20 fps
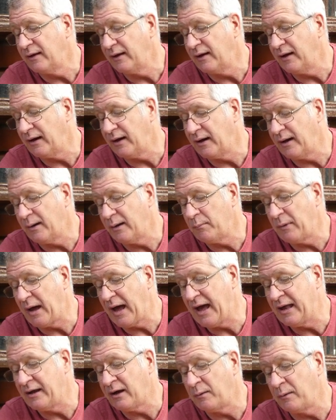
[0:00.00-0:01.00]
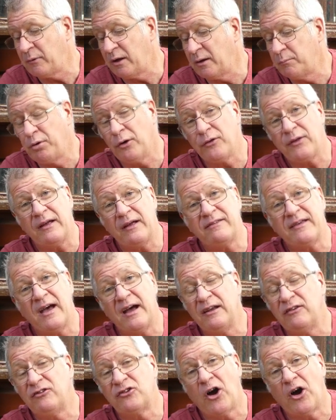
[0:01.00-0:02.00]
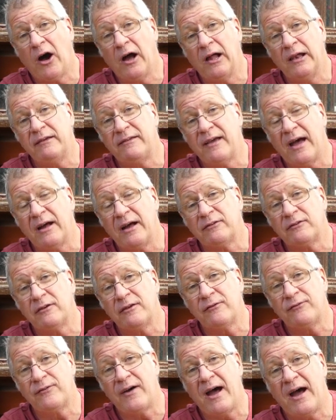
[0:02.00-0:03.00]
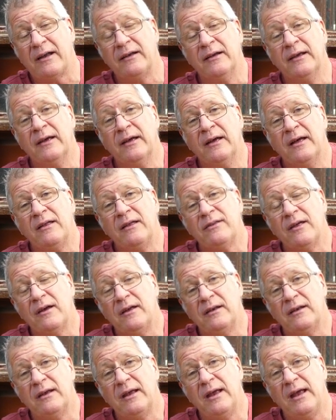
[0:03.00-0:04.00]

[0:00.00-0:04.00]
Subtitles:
And I'm going to put that down entirely down to the fact that